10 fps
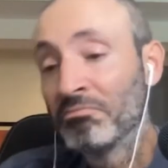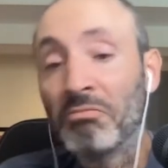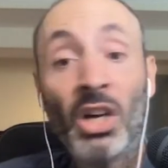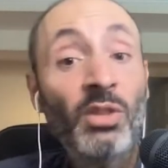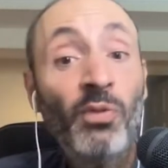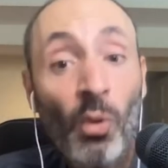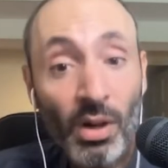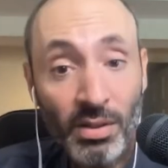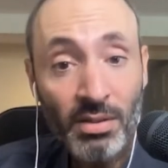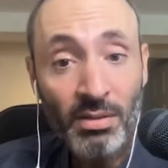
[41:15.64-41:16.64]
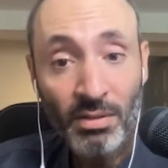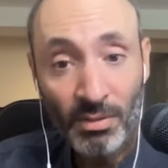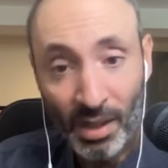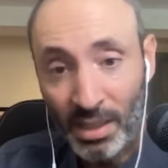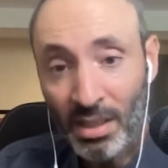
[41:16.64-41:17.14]
A divorce,
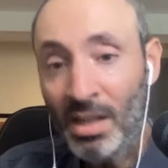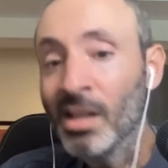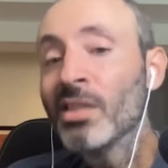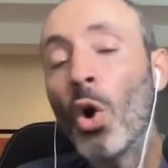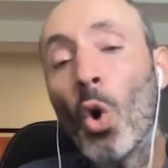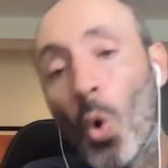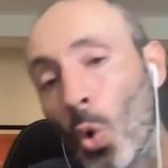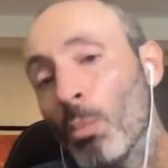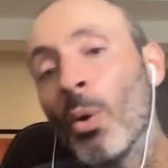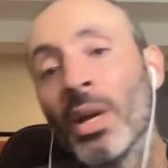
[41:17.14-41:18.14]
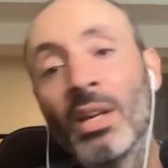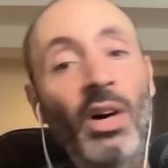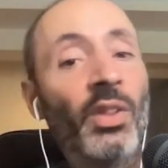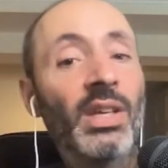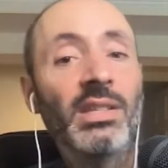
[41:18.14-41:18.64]
right? The whole point of
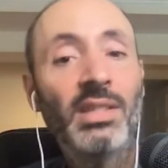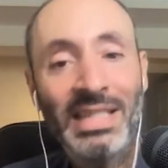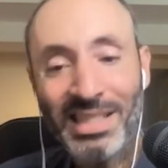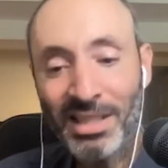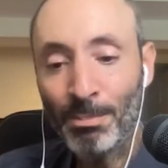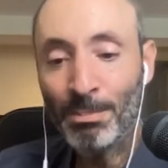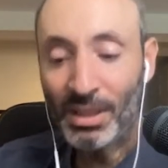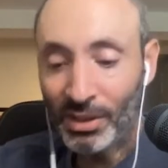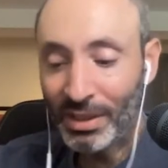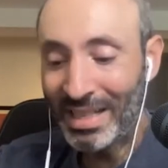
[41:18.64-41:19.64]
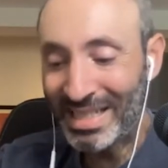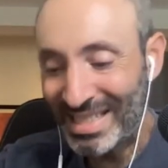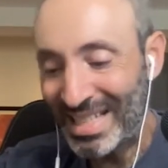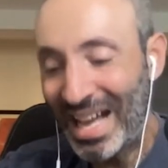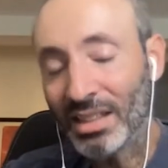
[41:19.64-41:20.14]
all this is to build a
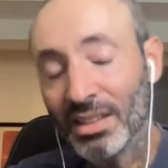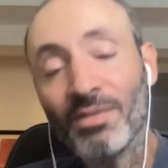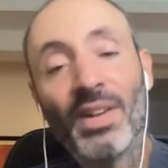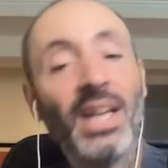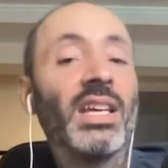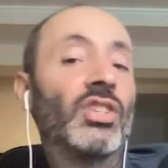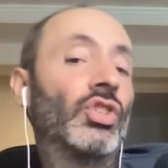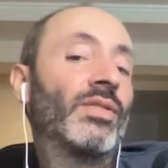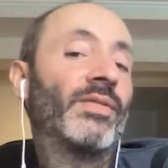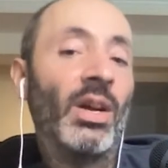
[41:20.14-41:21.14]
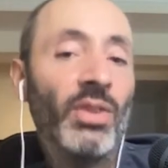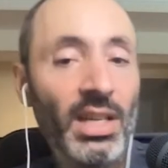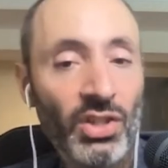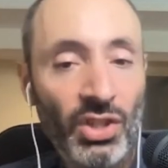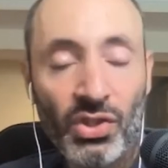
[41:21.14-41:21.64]
solid financial
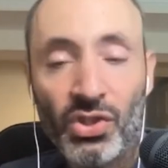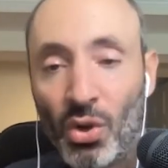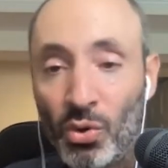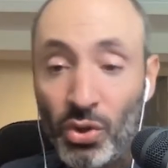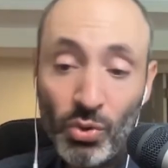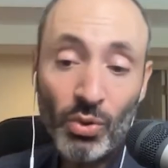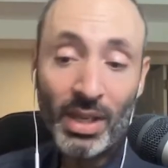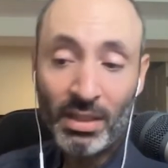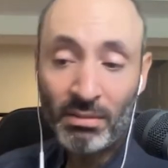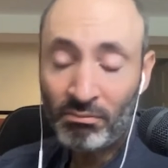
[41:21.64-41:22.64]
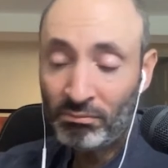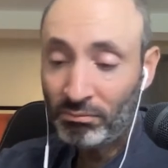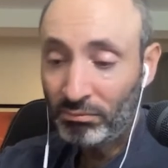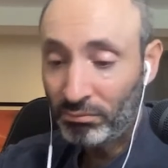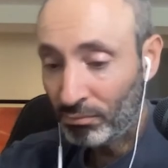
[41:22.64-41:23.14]
foundation so you can
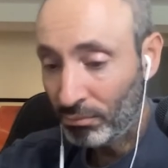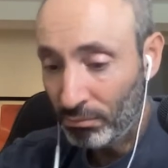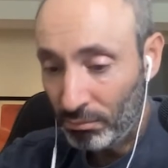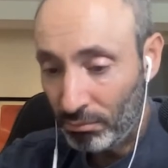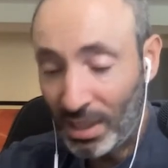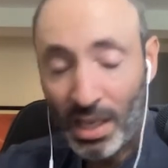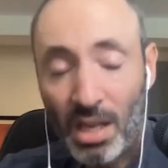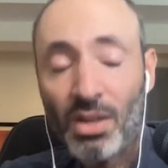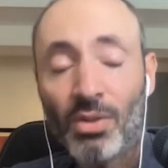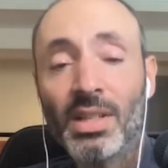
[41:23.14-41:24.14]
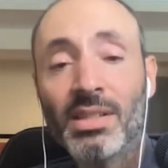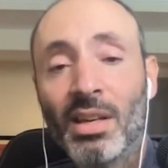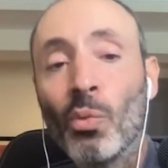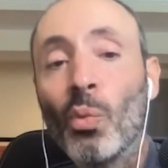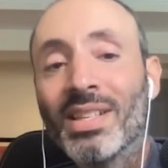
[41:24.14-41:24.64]
mitigate your risk
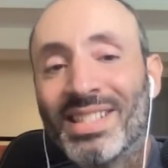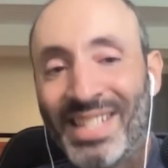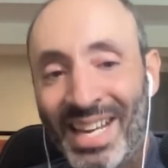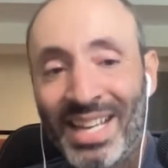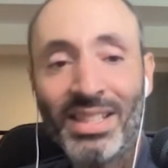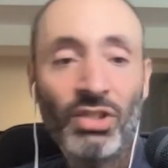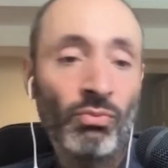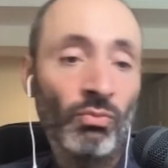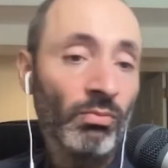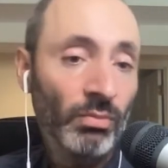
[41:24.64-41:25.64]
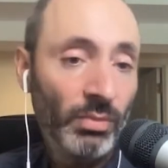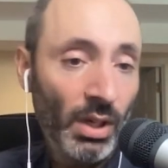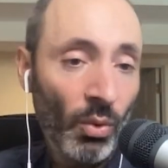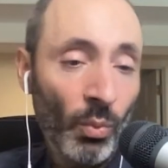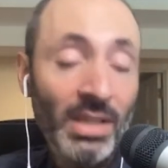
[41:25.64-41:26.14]
and withstand the you
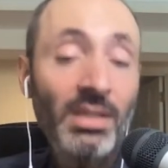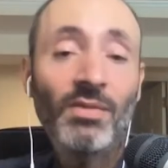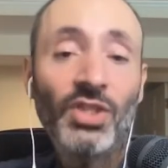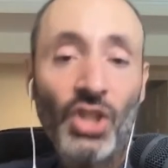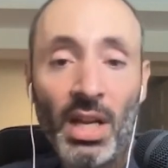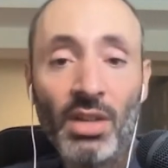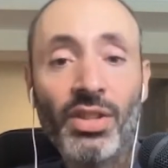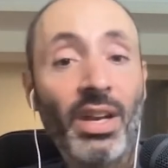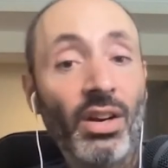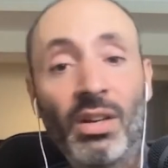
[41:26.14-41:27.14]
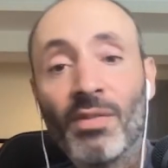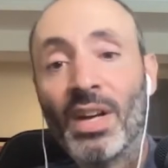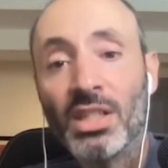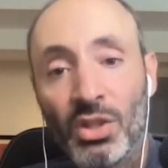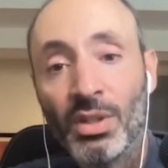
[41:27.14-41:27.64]
know winds of change that are going to
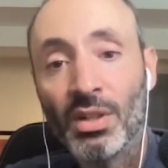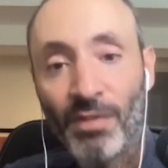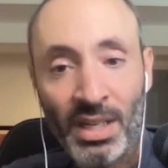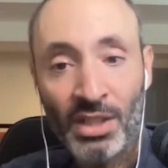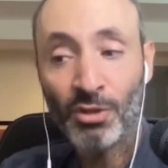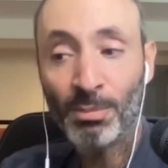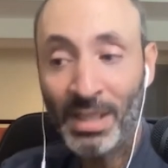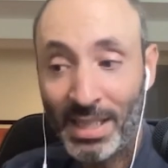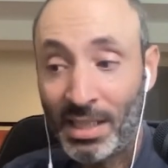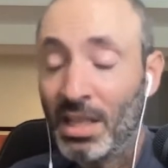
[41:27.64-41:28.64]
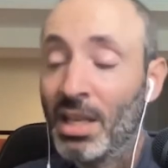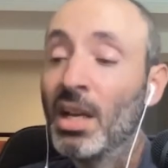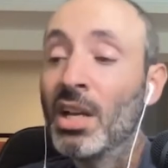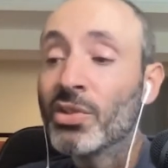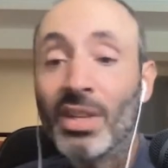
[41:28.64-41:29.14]
affect you and your financial plan
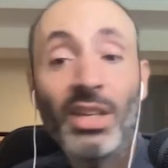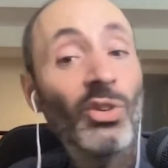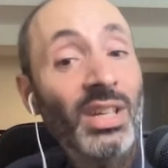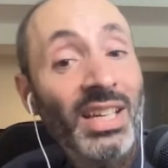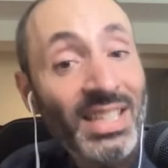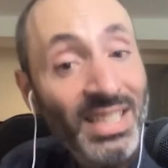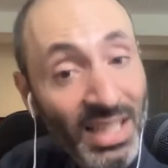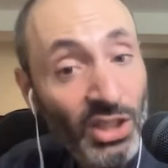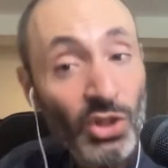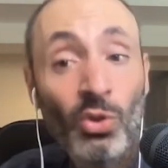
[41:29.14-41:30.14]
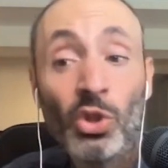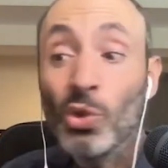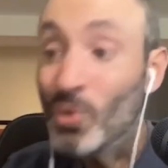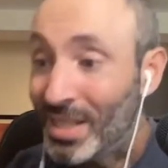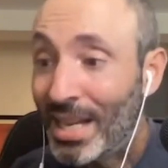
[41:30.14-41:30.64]
so that you can continue
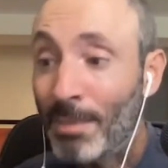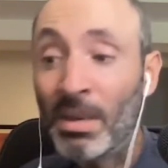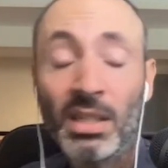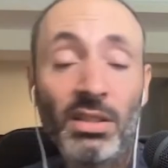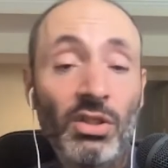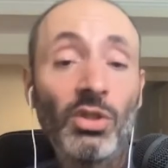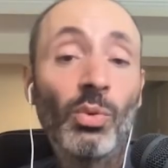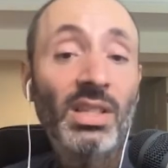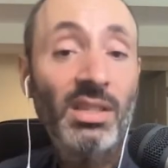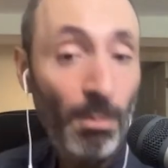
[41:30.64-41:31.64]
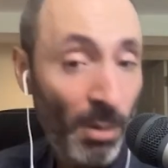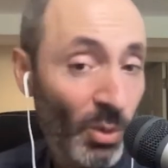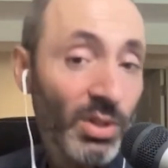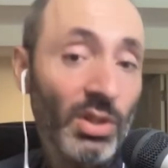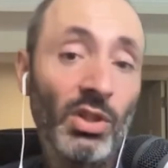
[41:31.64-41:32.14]
using that money to do what it's
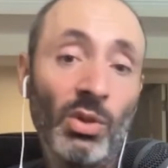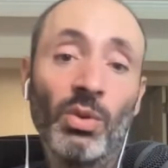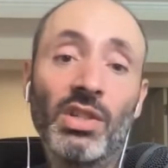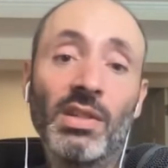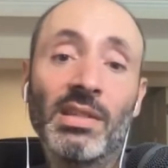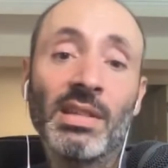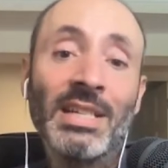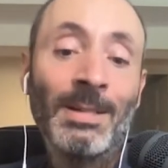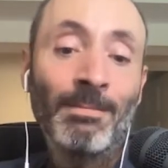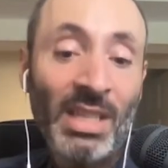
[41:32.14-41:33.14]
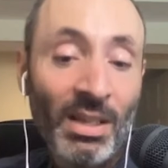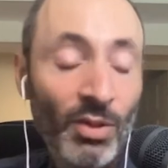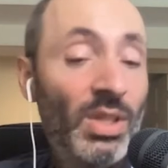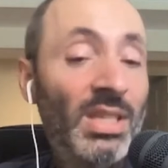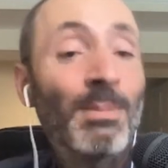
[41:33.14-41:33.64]
supposed to do, which is give you
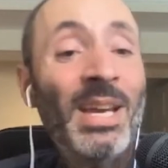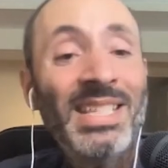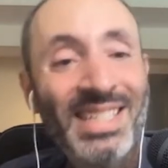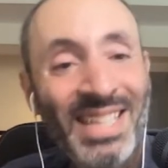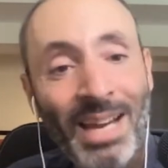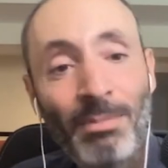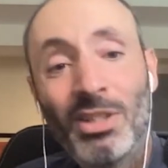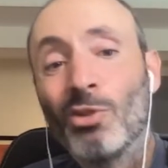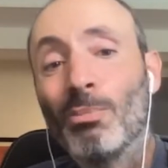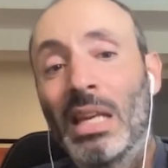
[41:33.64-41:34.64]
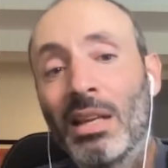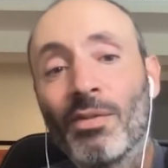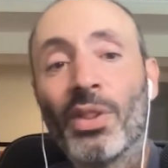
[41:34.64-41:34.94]
the space and time to do meaningful